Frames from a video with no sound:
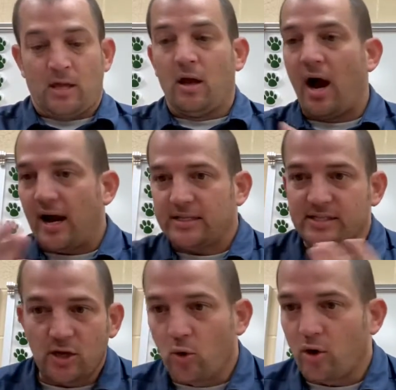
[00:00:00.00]

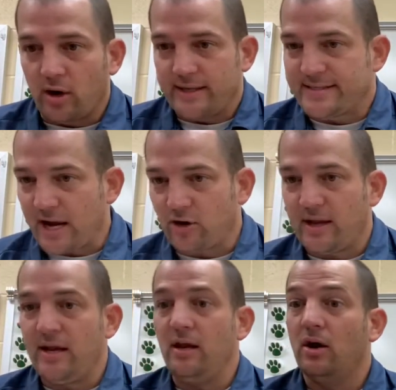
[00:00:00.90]
honesty or
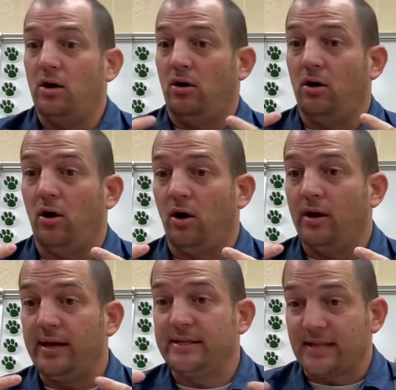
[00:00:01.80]
integrity
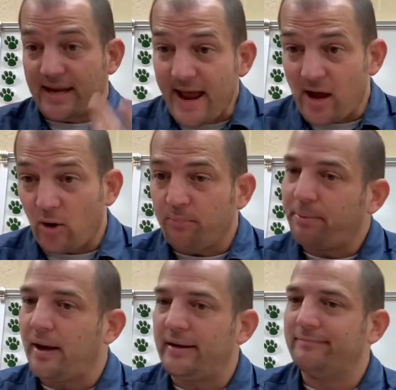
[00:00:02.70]
is a noun,
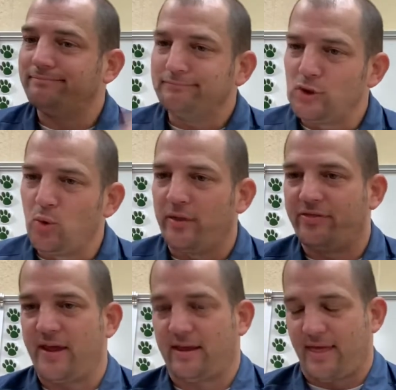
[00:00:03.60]
but you wouldn't
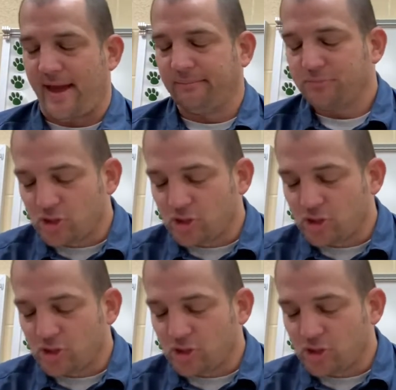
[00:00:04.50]
think of that.